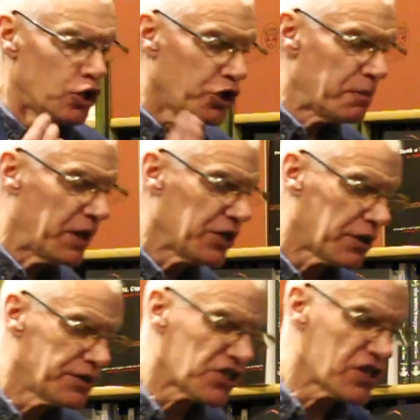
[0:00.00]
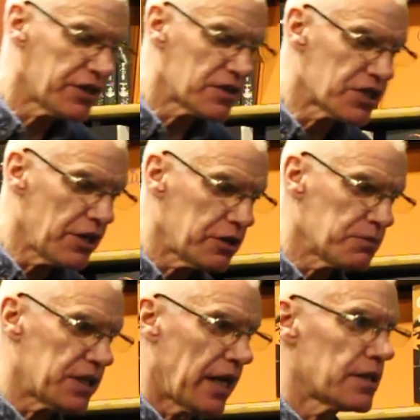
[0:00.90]
Could it be that under certain
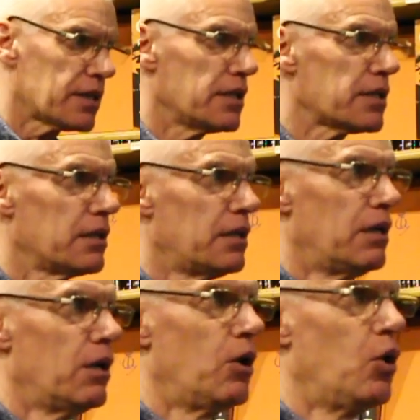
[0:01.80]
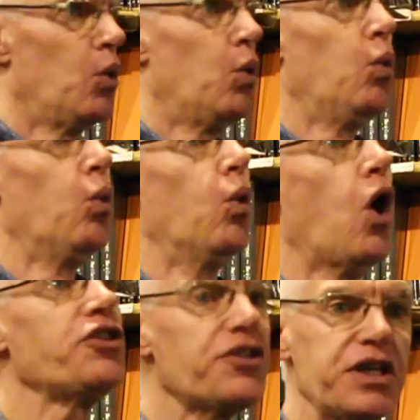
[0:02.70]
circumstances,
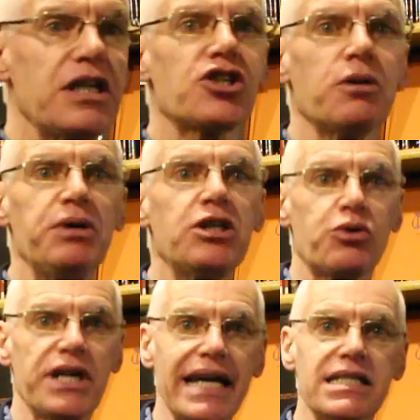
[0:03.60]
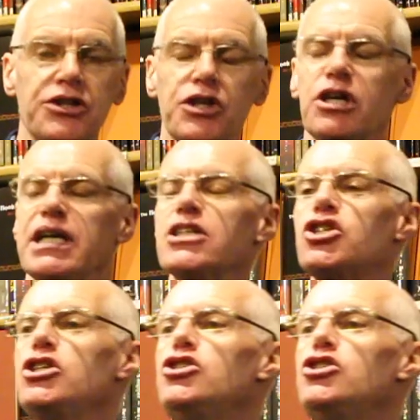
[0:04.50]
other things can be created that can actually